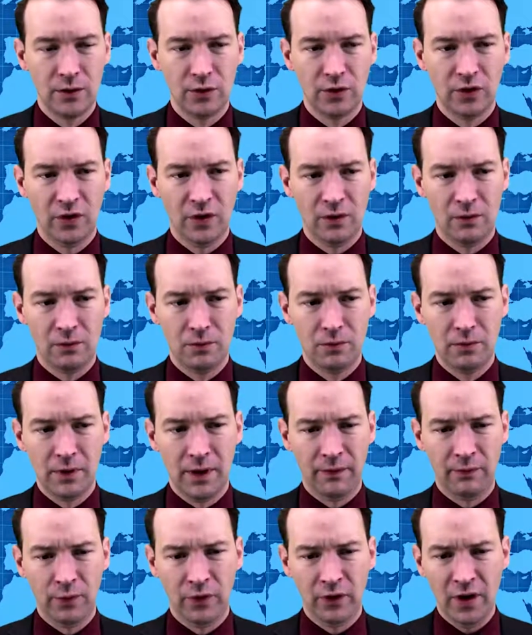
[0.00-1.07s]
So
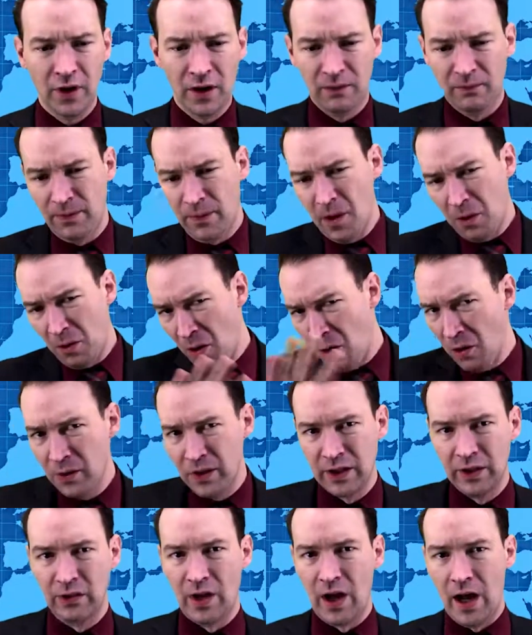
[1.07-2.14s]
if you're saying fuck all
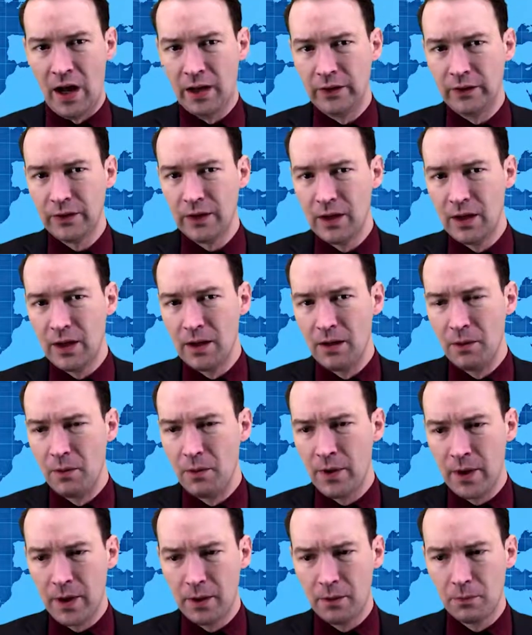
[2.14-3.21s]
these guys,
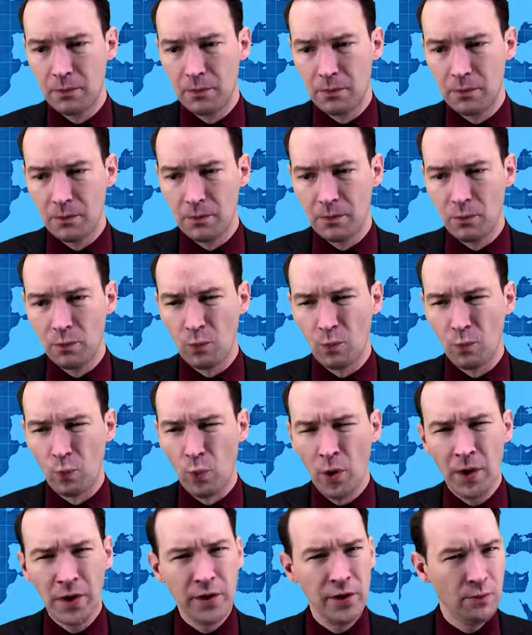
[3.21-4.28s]
then
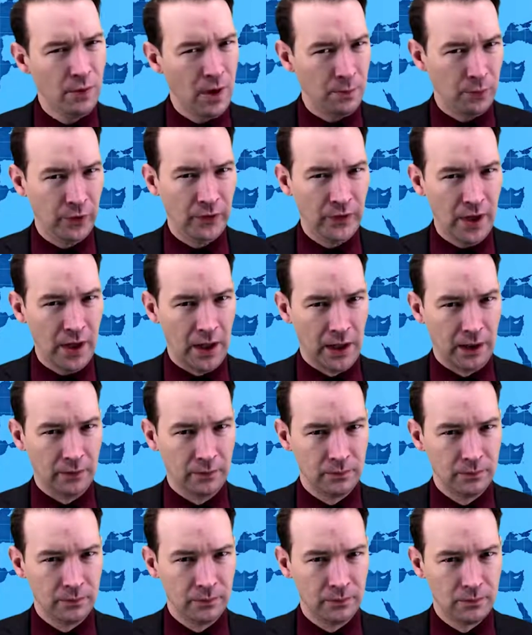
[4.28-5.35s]
what are you representing?
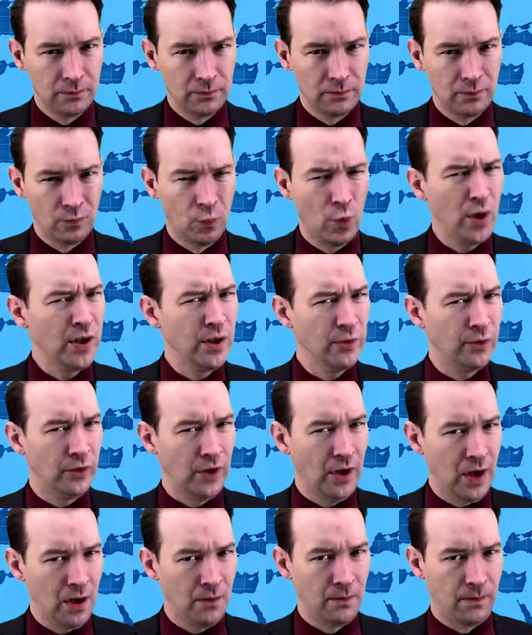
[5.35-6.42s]
What do you
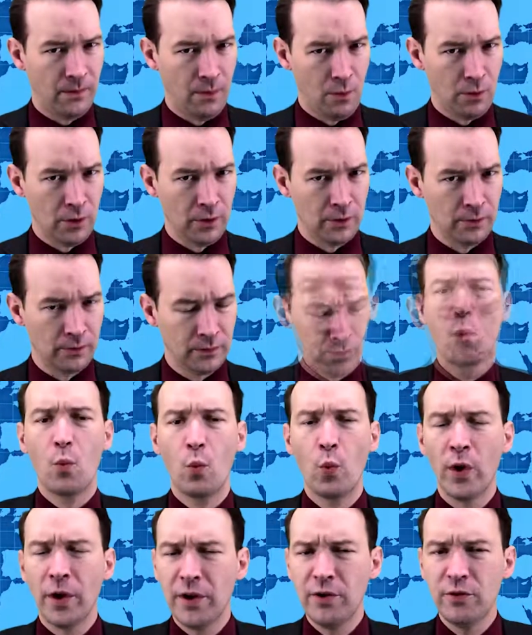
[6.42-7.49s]
stand for?
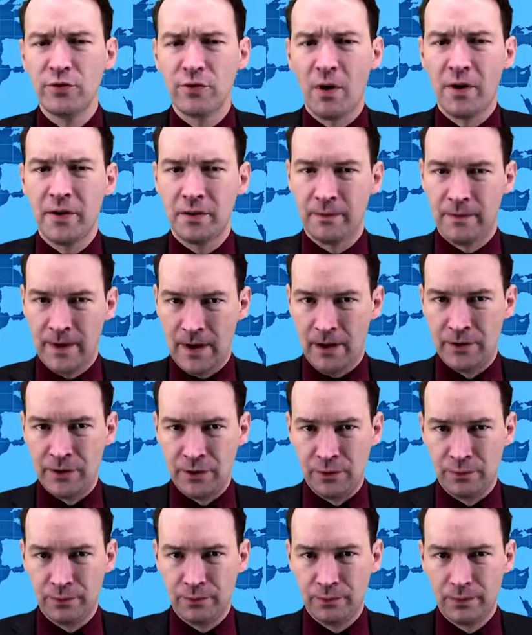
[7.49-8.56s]
Where do you draw your
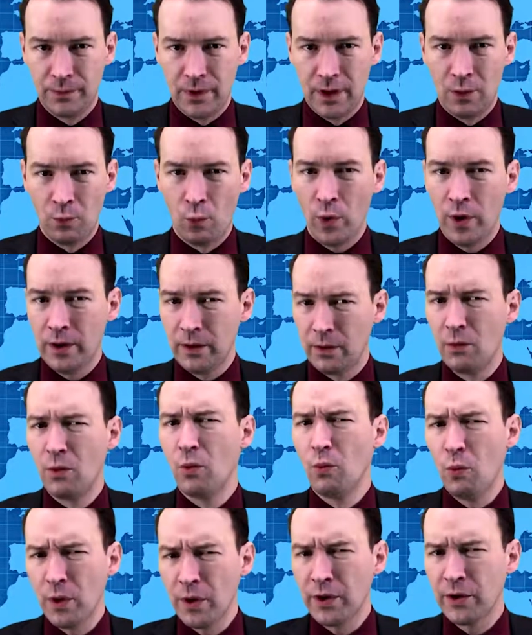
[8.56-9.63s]
value? And what
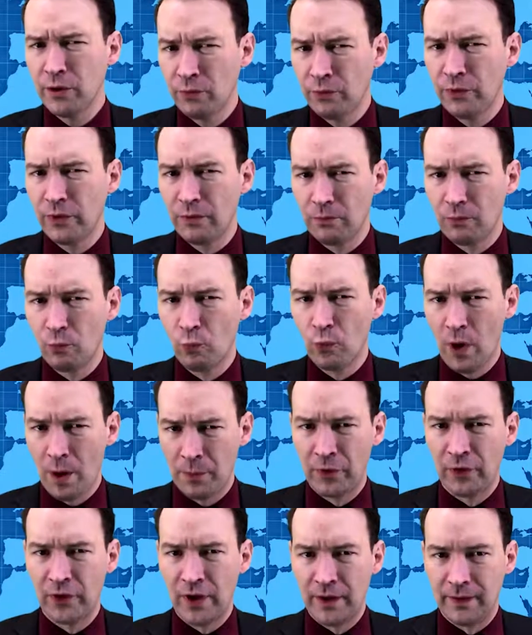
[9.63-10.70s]
are you
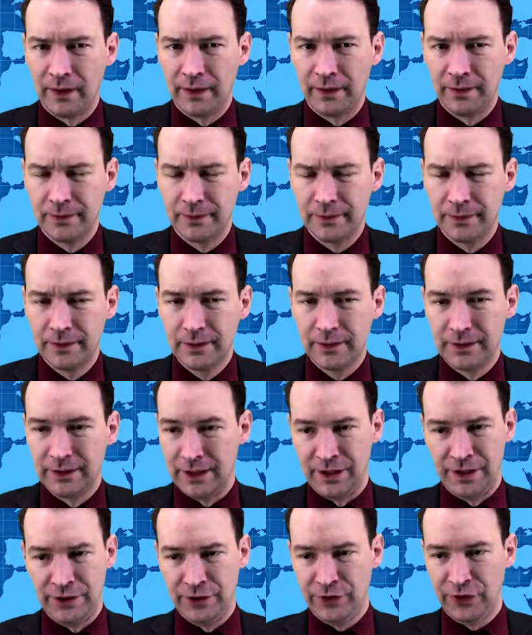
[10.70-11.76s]
representing?
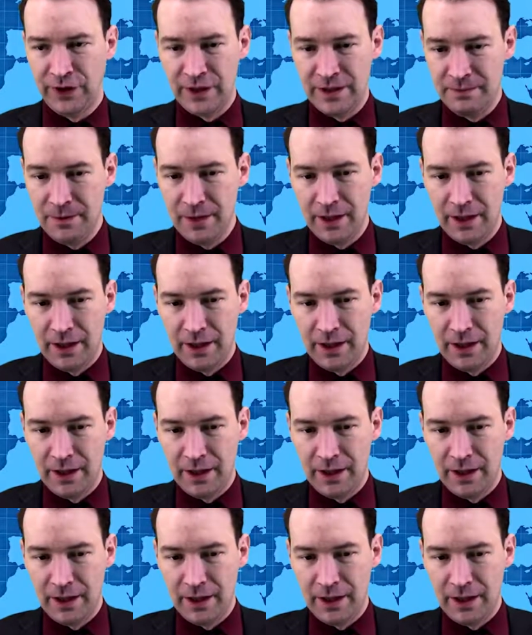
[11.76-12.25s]
I mean, just the